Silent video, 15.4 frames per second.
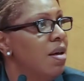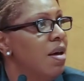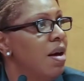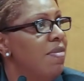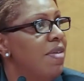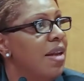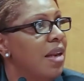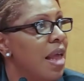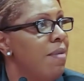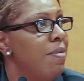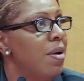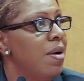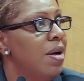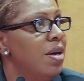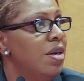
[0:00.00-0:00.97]
of that
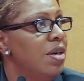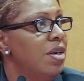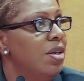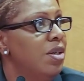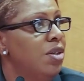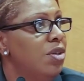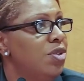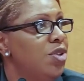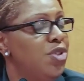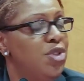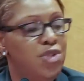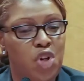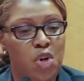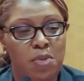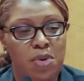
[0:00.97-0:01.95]
library. Sure. To
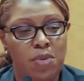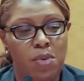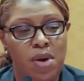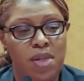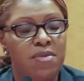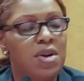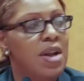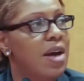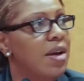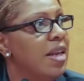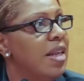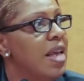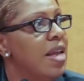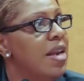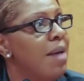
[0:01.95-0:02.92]
determine whether or not
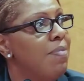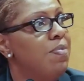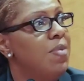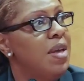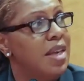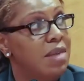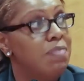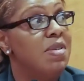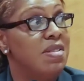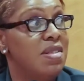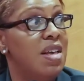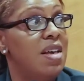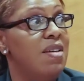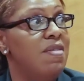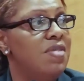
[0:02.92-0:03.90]
it can be
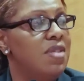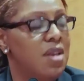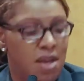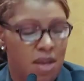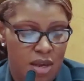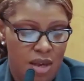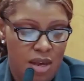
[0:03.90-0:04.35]
saved. Sure.